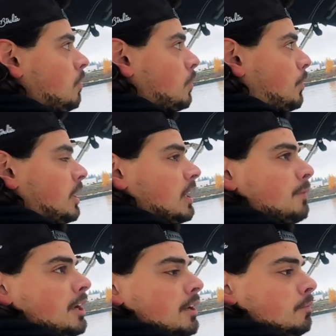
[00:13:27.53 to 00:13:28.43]
pretty
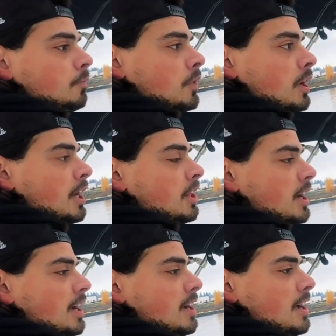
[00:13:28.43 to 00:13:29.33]
limited. And I
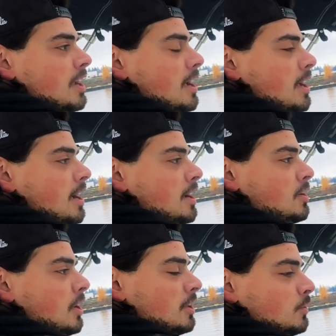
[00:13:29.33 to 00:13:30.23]
think I
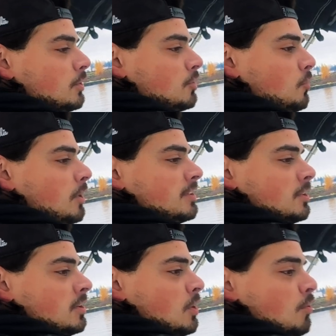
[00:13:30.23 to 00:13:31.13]
think it was a good choice.
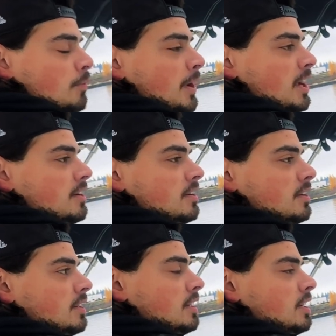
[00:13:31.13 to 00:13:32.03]
I overpaid
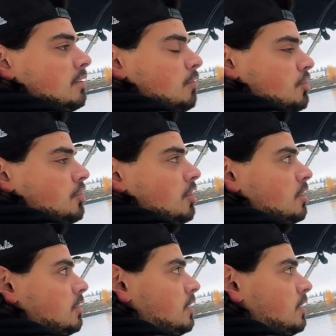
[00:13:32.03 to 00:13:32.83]
for sure,